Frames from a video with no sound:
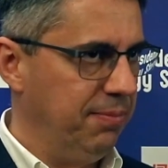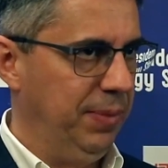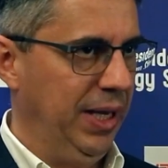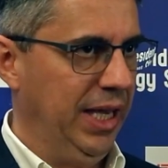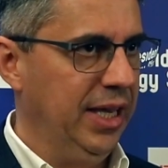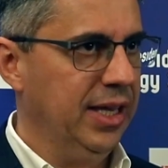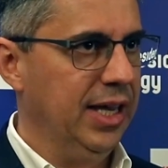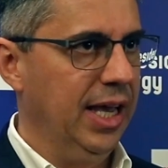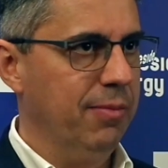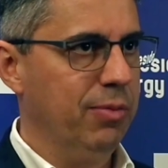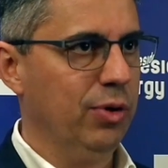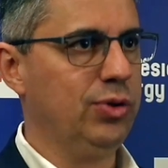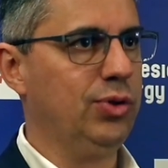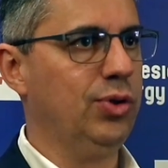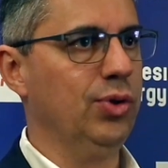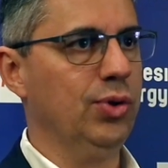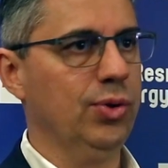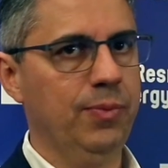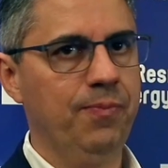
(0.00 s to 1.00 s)
being able
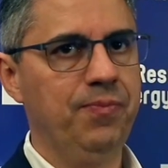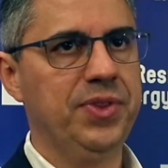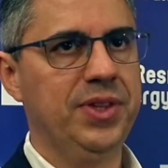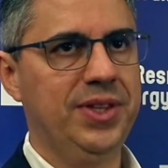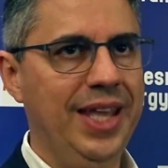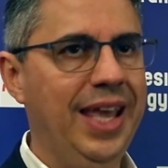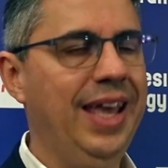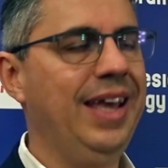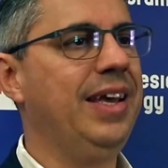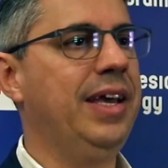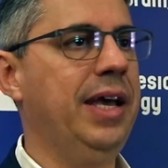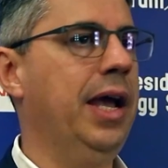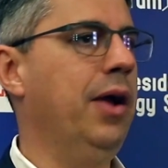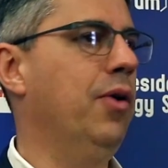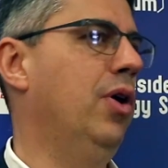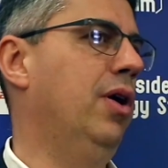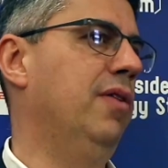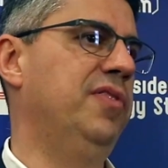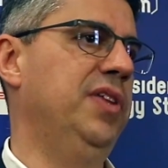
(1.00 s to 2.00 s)
to take
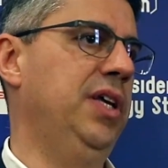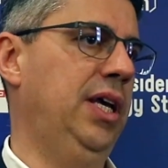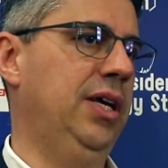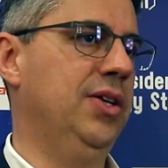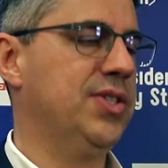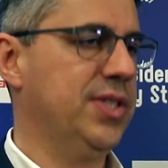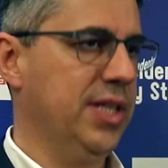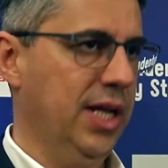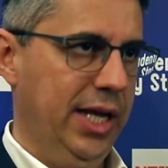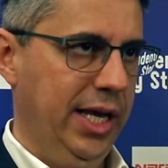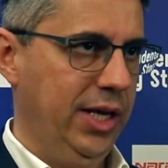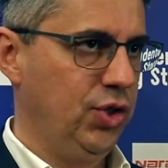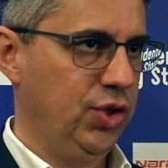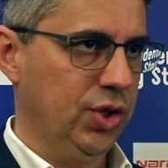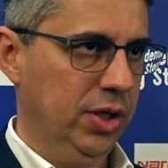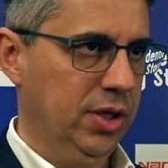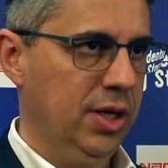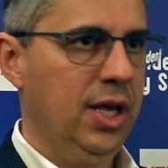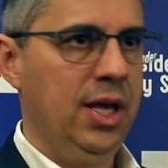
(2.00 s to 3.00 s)
care of the
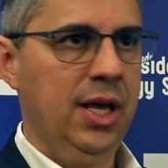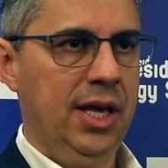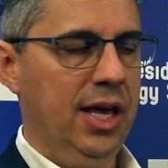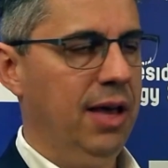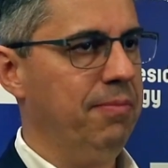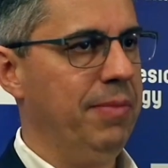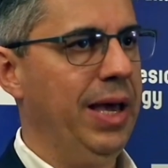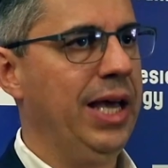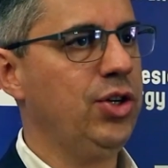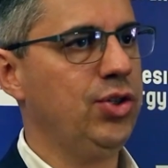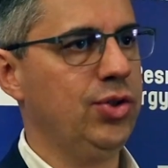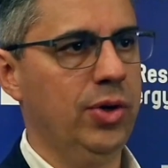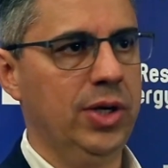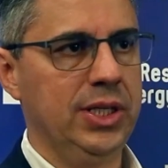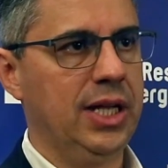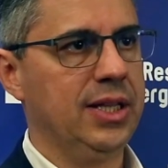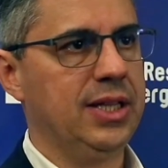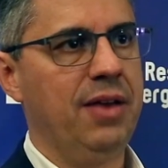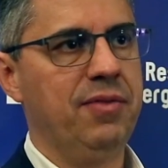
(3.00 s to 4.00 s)
installation and make
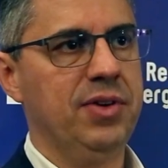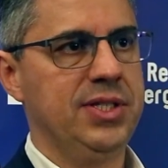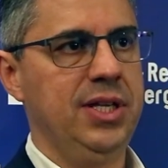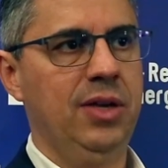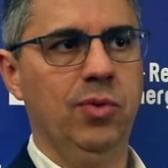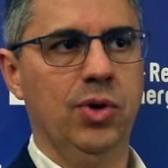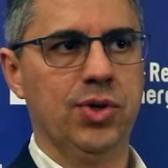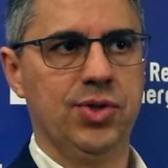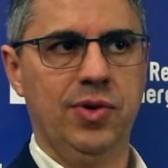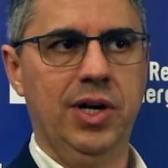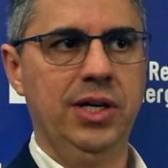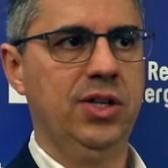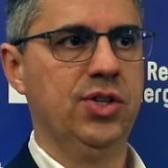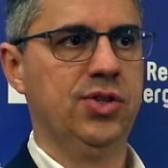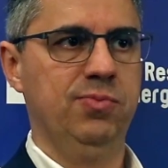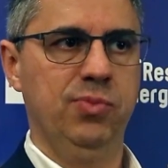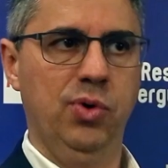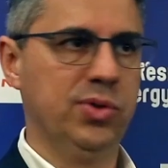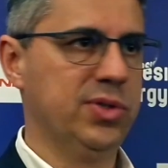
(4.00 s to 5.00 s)
sure that everything was
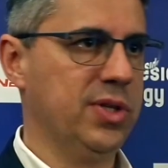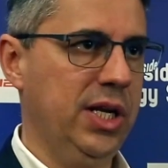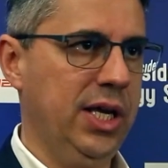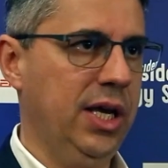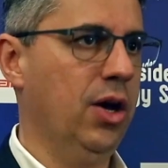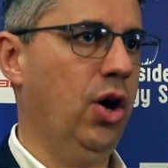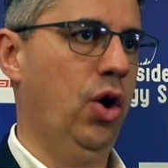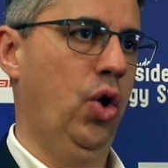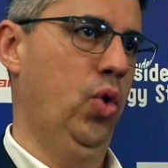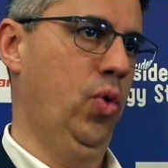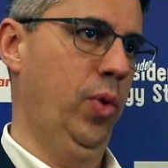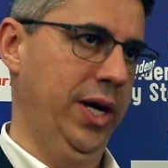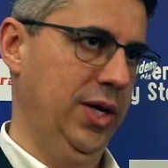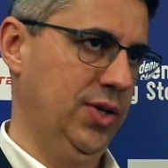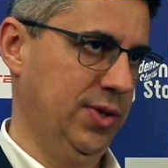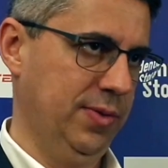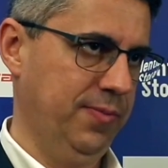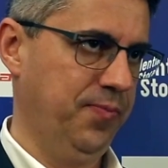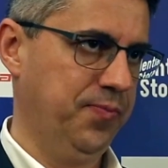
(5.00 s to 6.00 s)
running smoothly
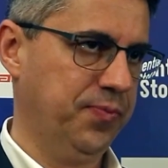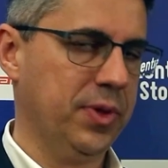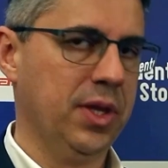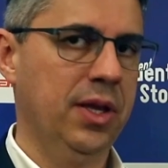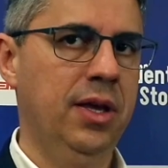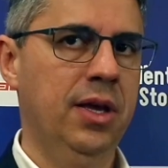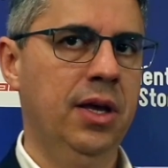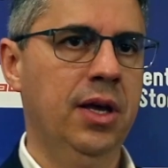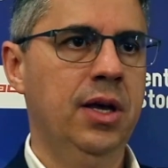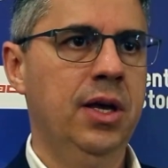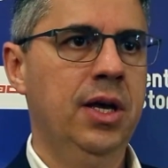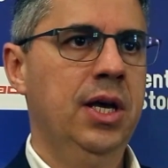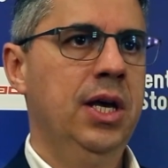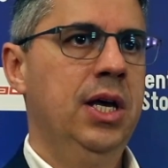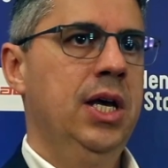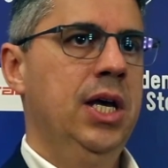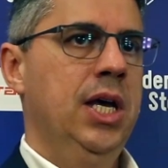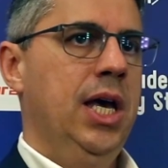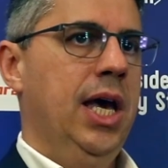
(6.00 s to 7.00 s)
always.
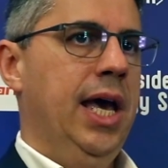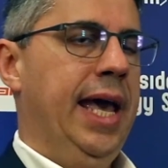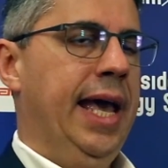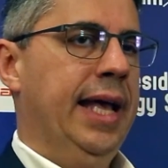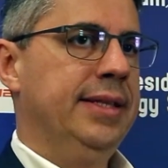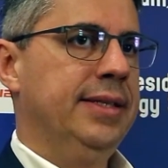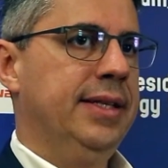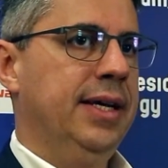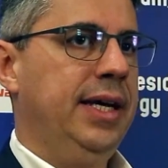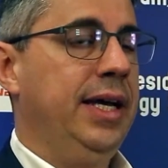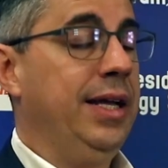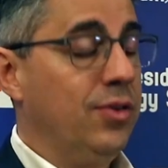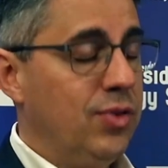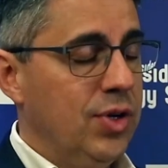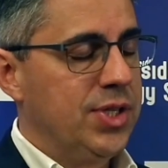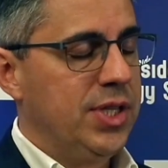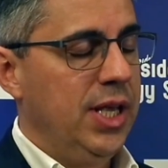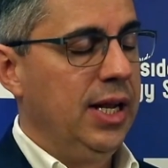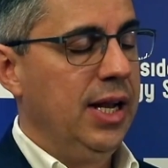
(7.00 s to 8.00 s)
And
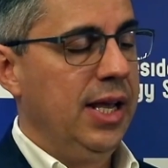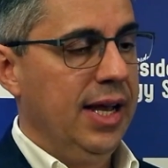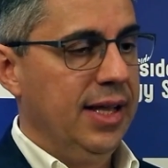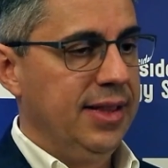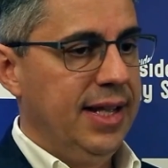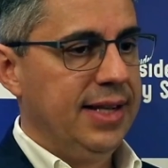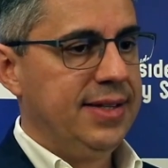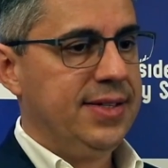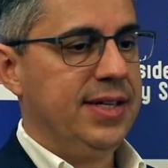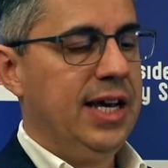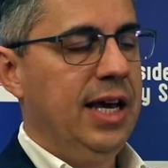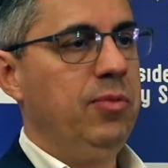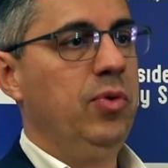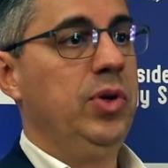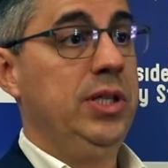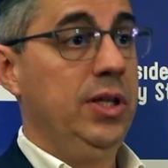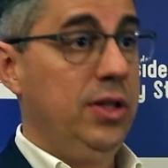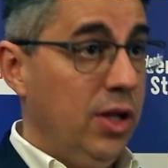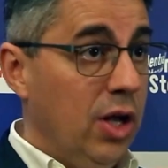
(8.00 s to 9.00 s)
interestingly, at that time,
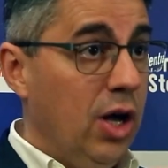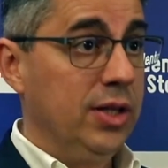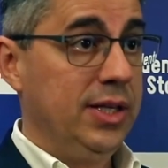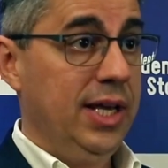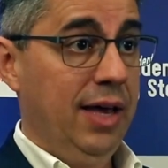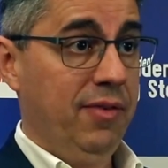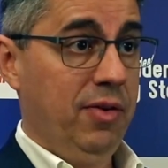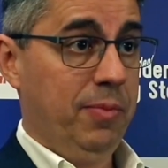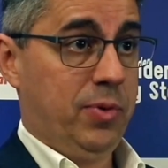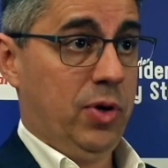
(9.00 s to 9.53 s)
we did not have a